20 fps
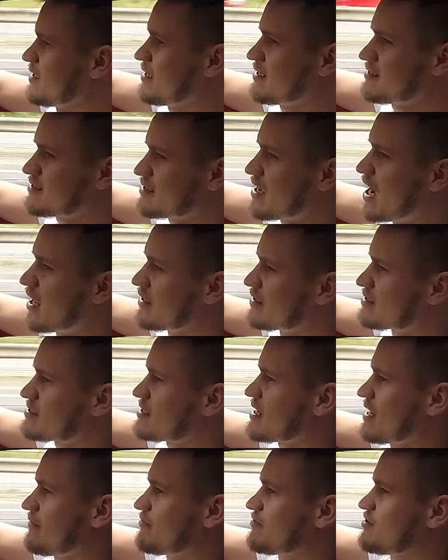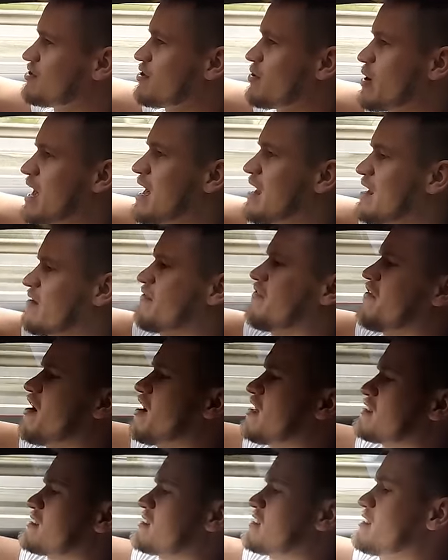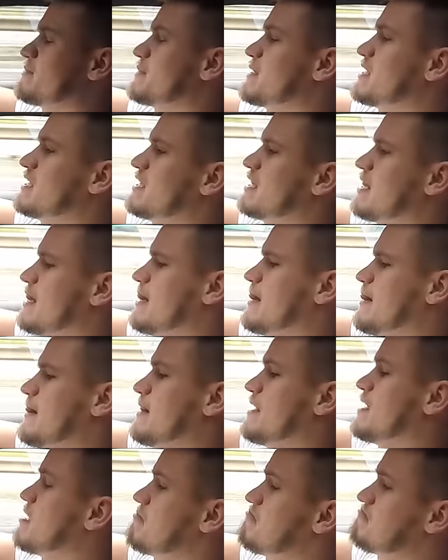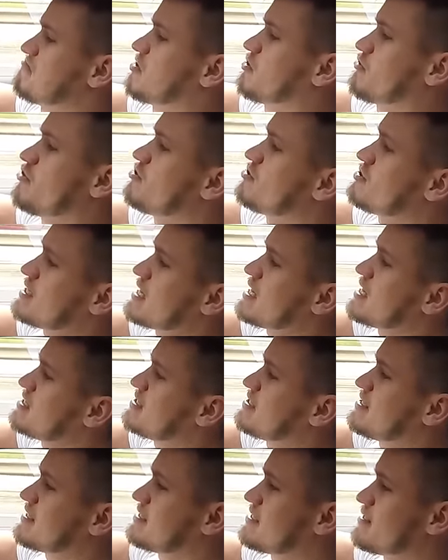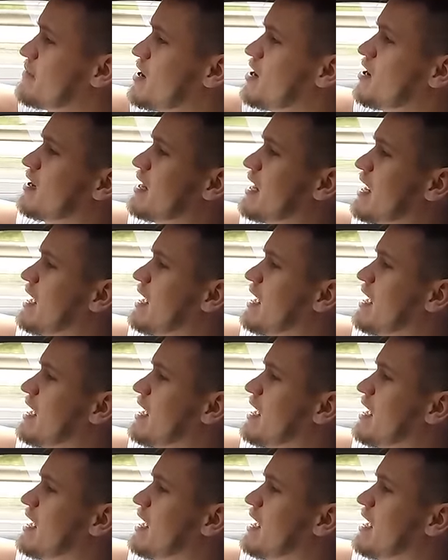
it's unsafe to do any faster, but cruising at sixty mile an